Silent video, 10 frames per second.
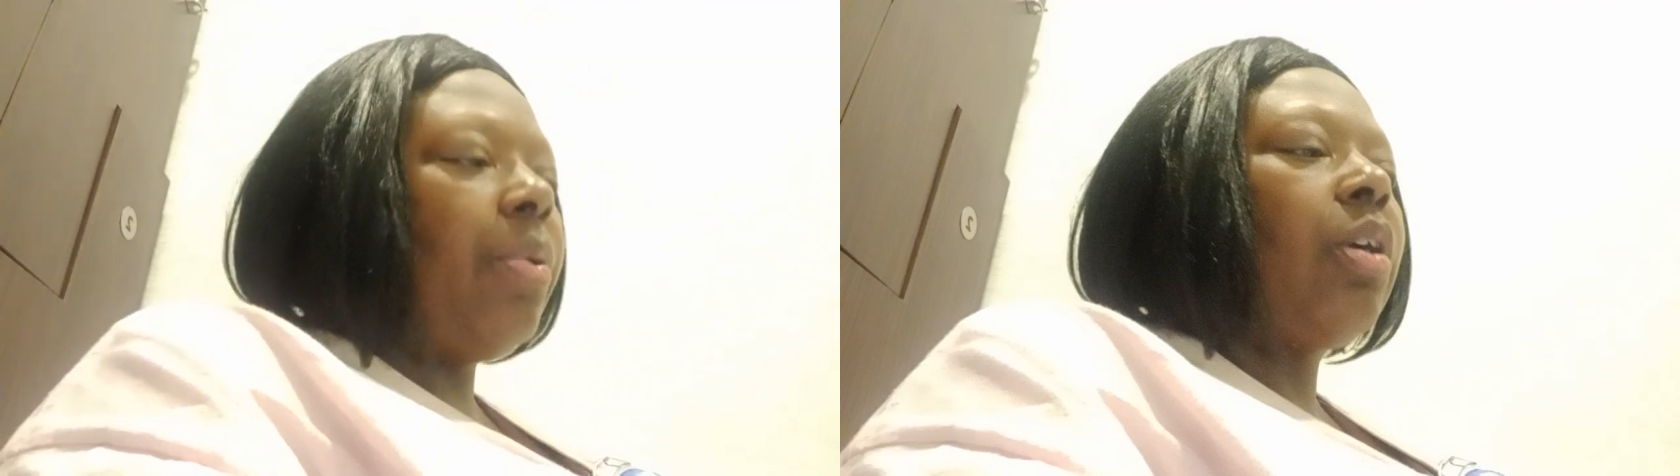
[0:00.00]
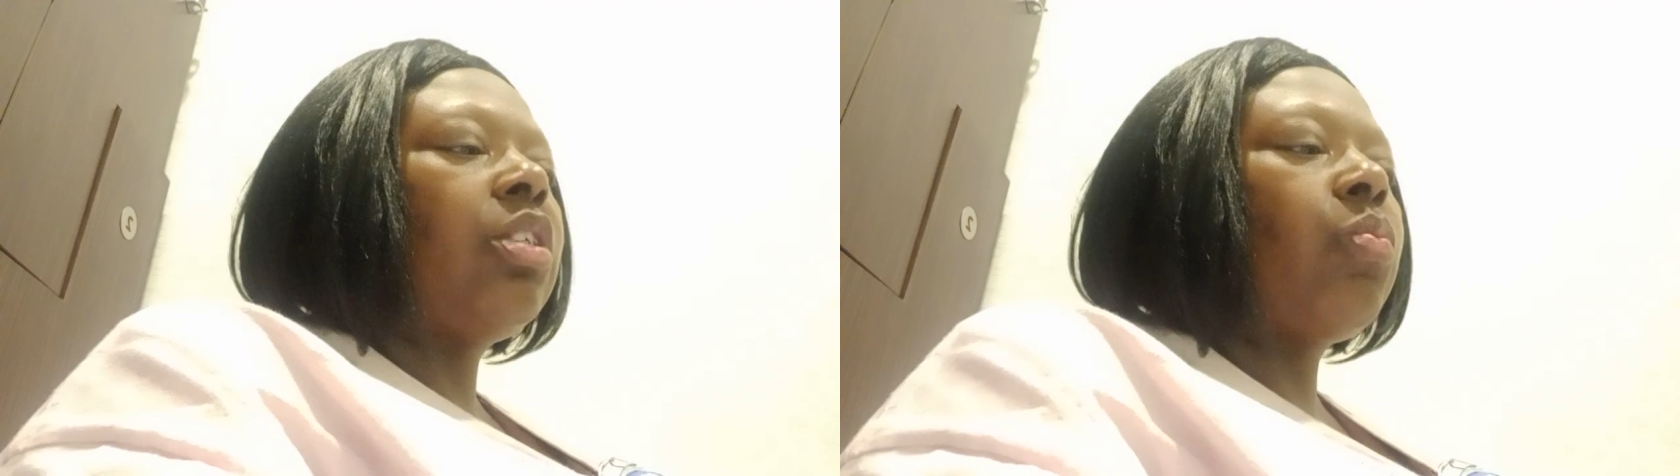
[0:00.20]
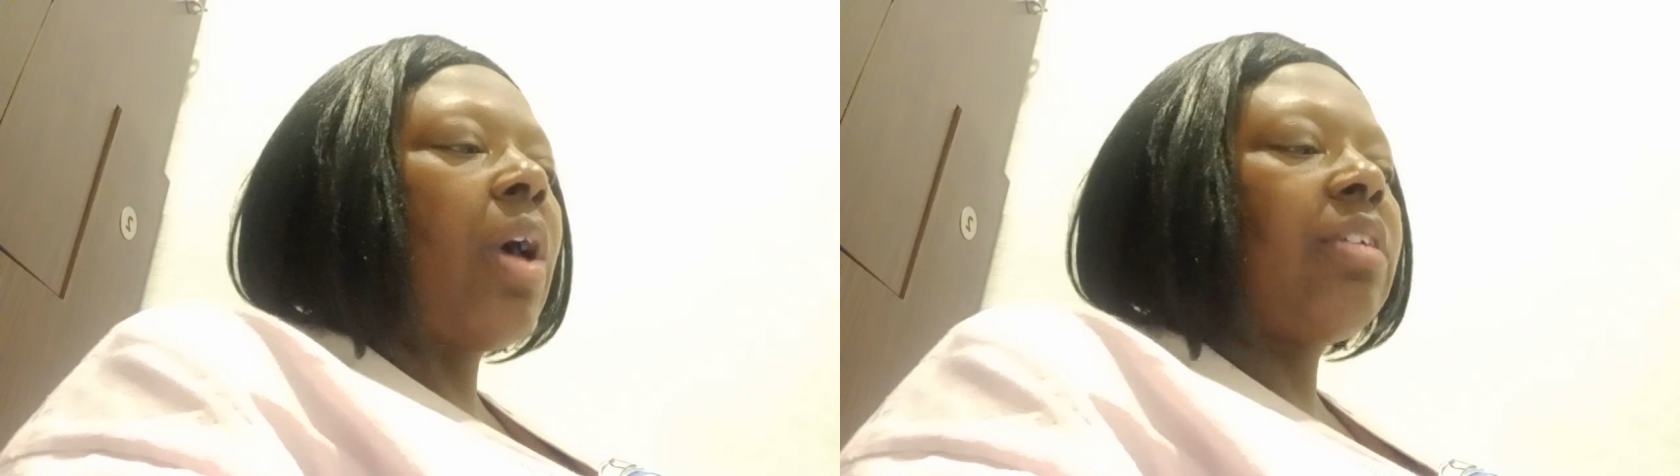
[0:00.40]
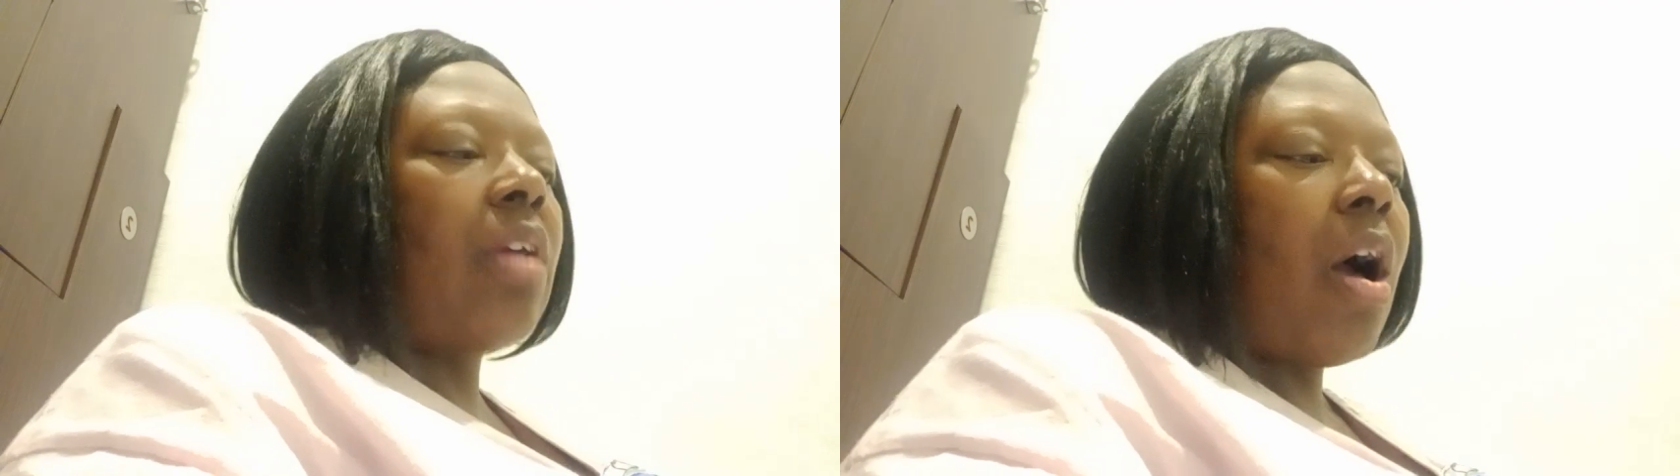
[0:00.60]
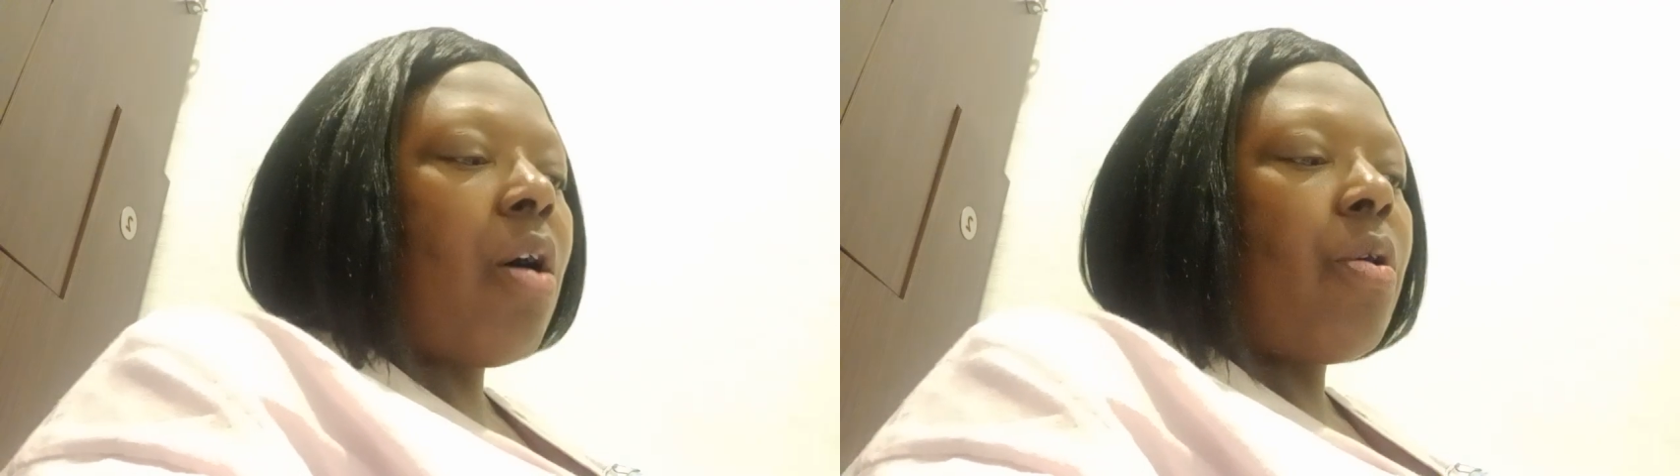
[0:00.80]
we're gonna swatch
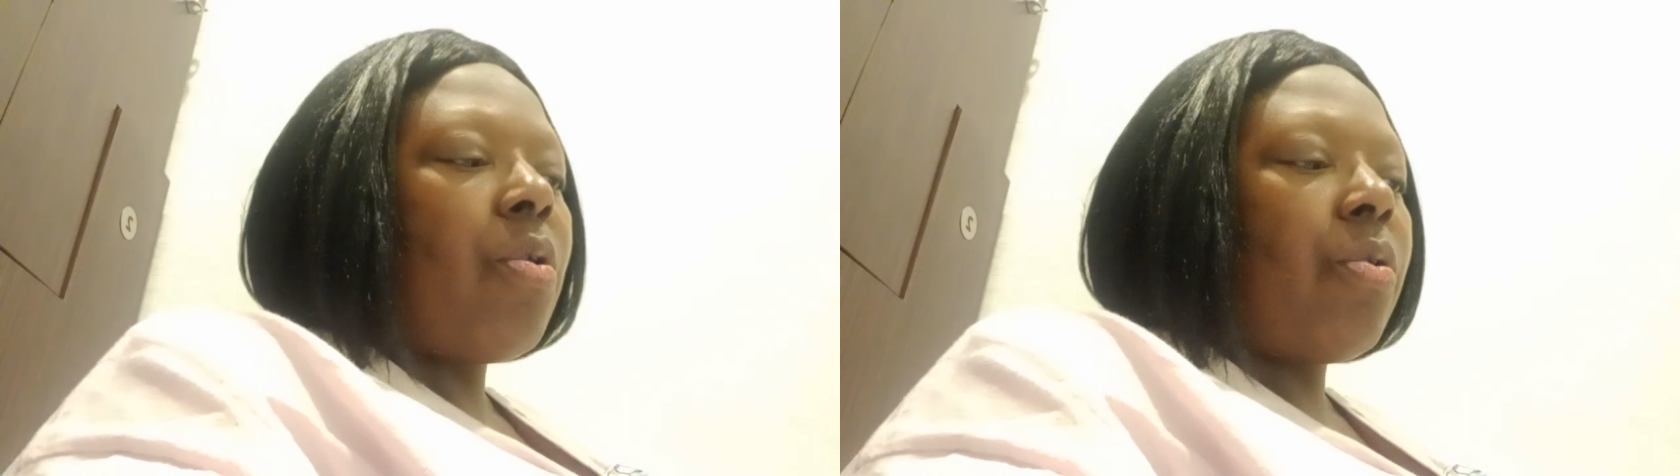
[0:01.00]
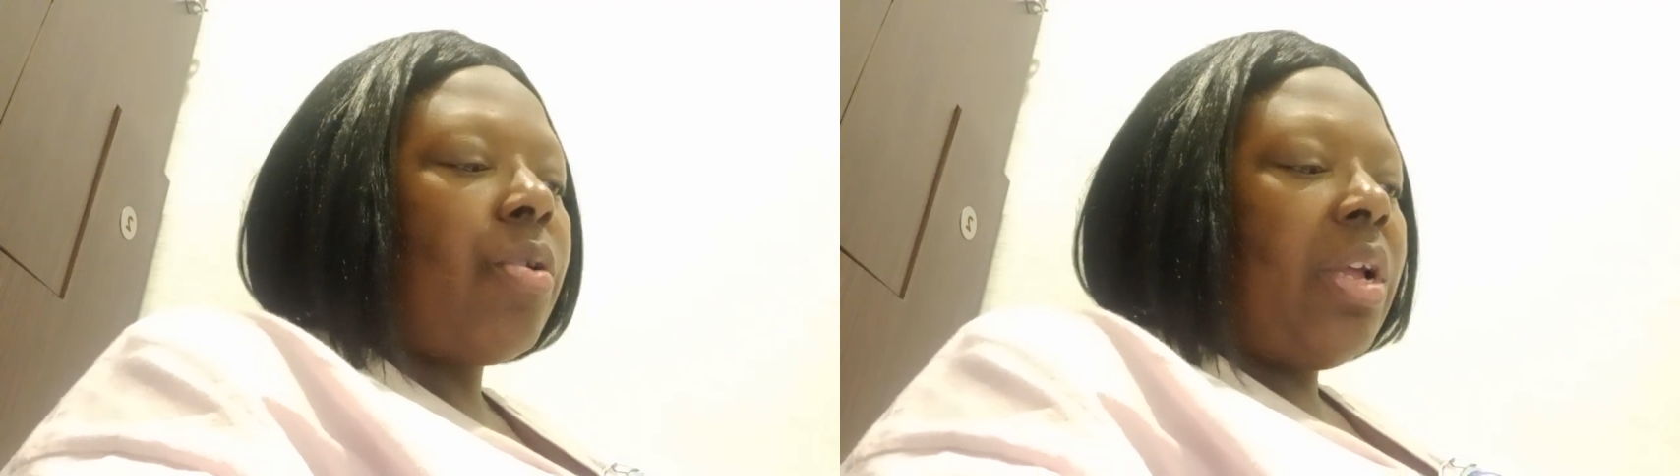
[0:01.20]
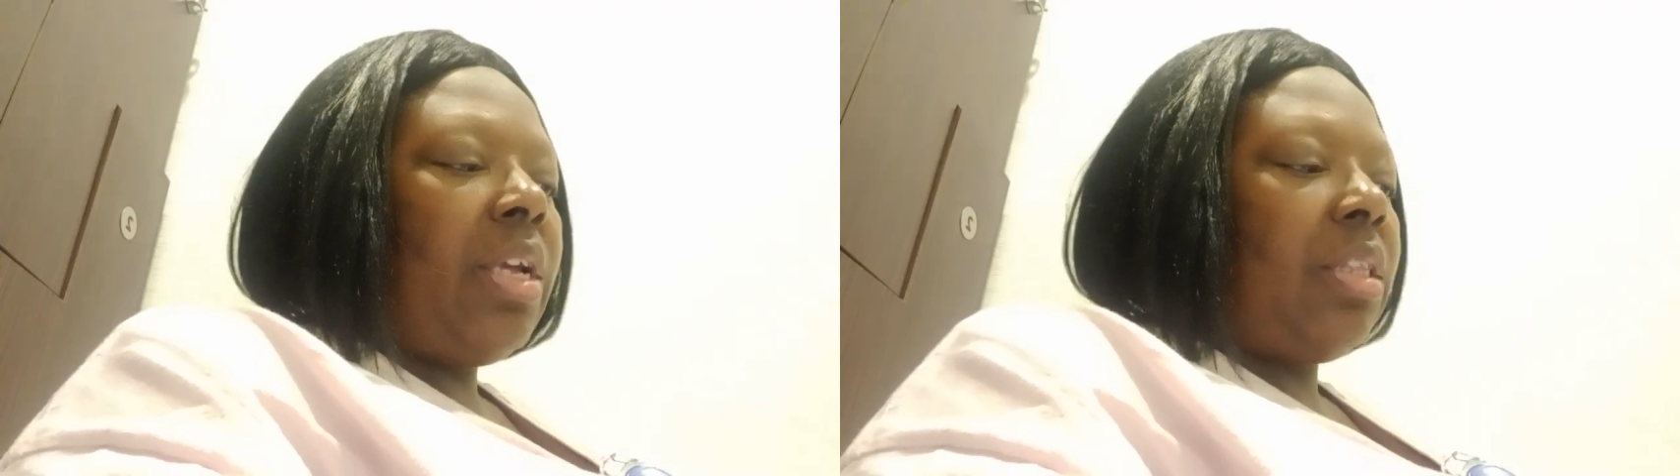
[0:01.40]
all